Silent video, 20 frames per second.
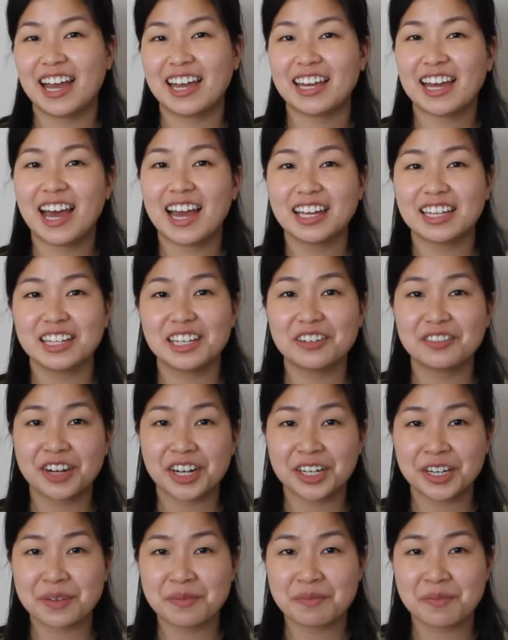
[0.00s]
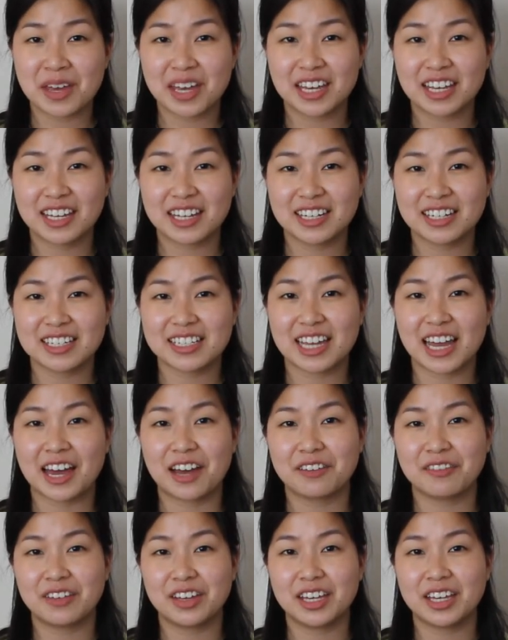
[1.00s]
I highly recommend
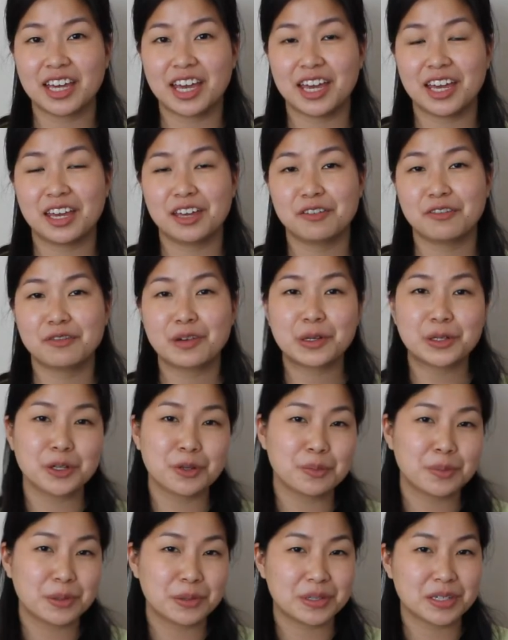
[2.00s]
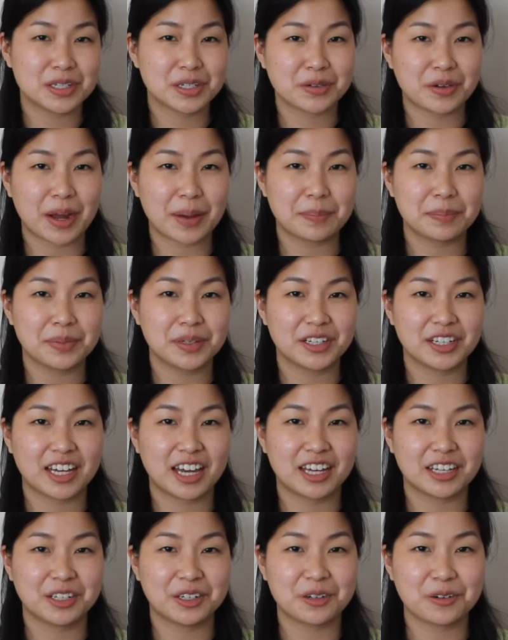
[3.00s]
having a photo booth scrapbook
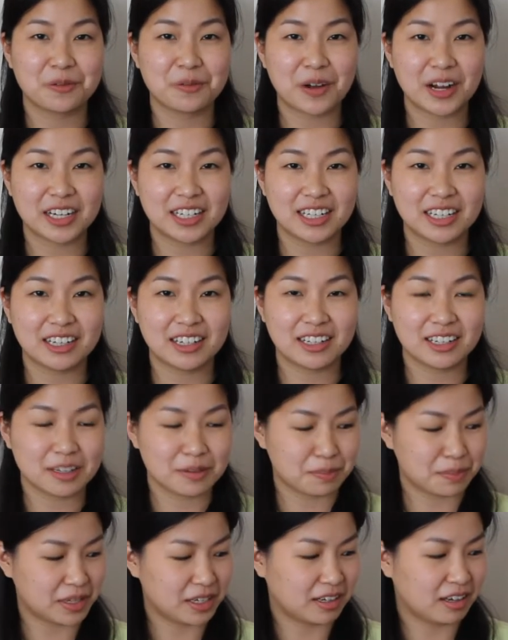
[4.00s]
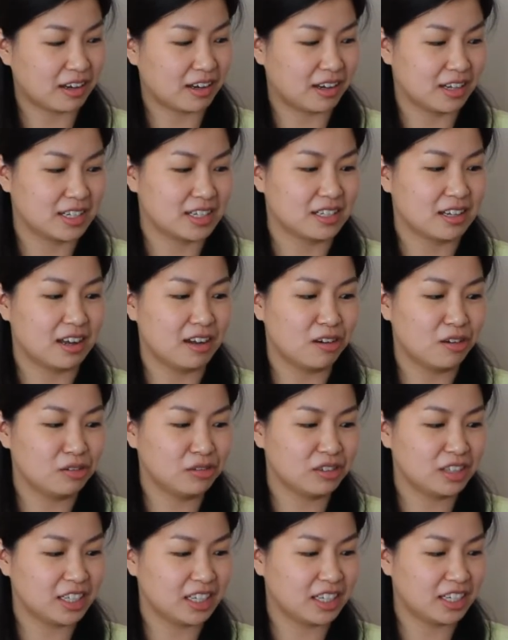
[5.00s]
at your wedding, because not
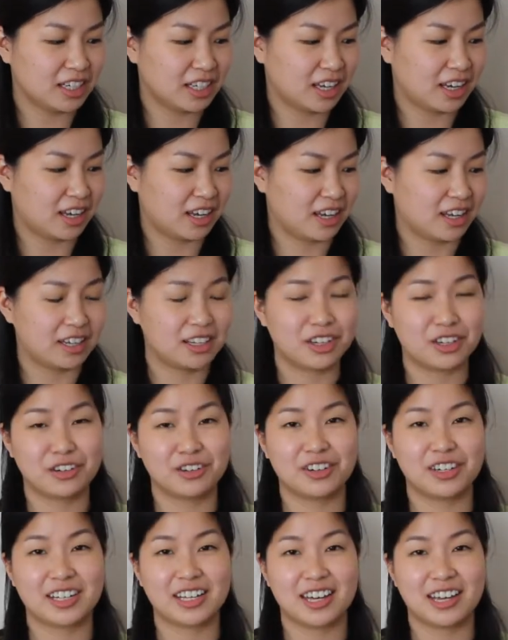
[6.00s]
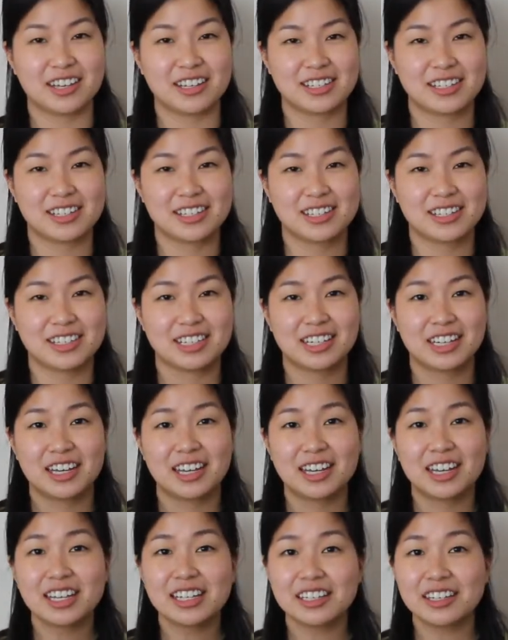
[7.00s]
only can your guests
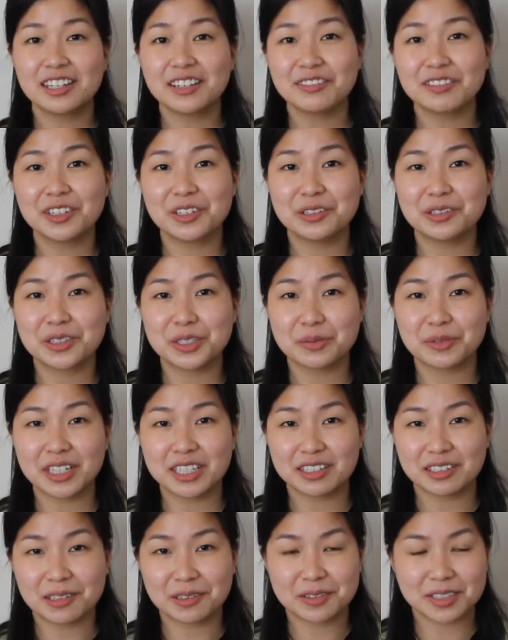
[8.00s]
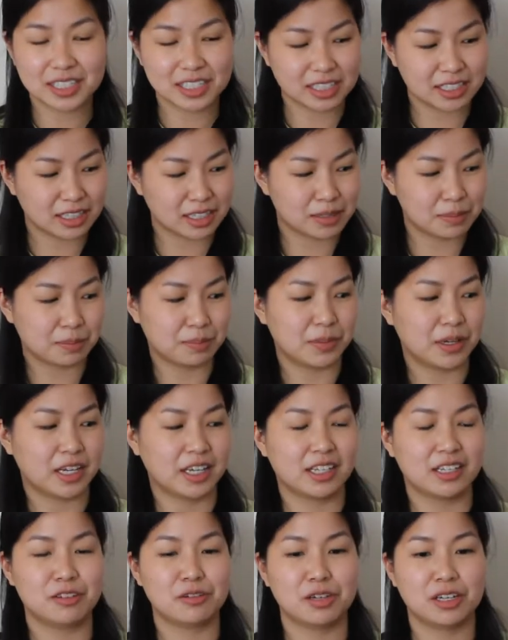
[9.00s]
leave you sweet notes in it,
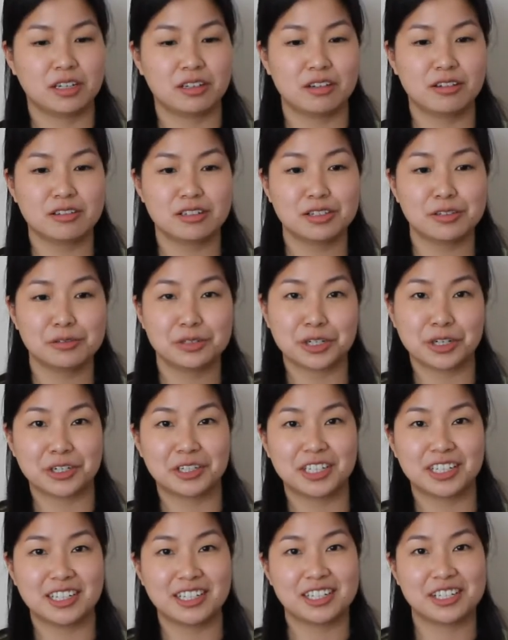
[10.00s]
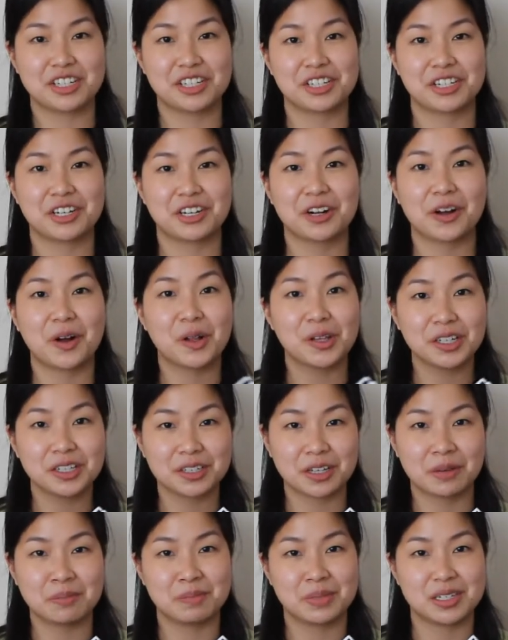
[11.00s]
but you can also turn it into your
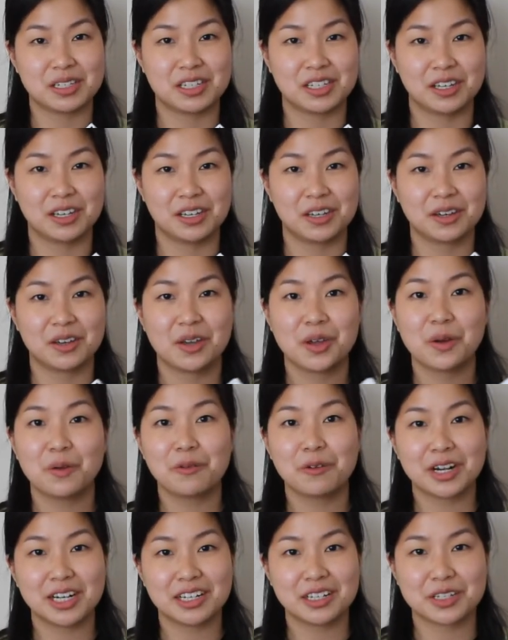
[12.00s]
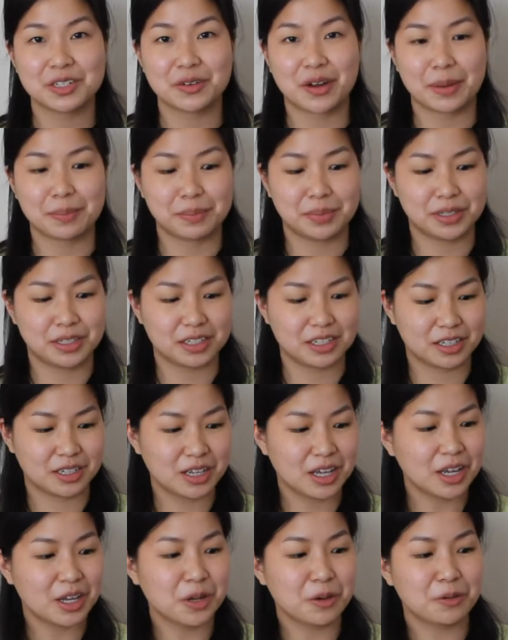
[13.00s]
all-encompassing wedding scrapbook,
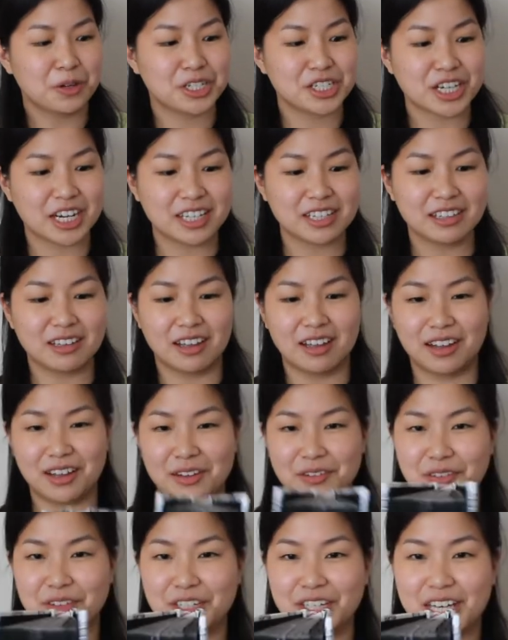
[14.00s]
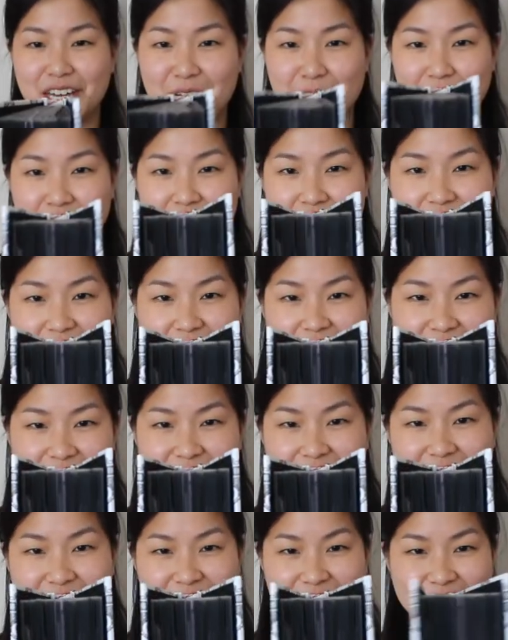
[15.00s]
which I love. Look how thick it
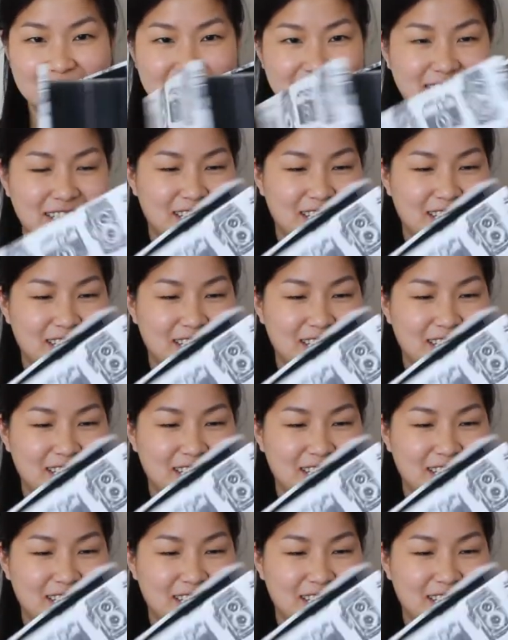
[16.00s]
is.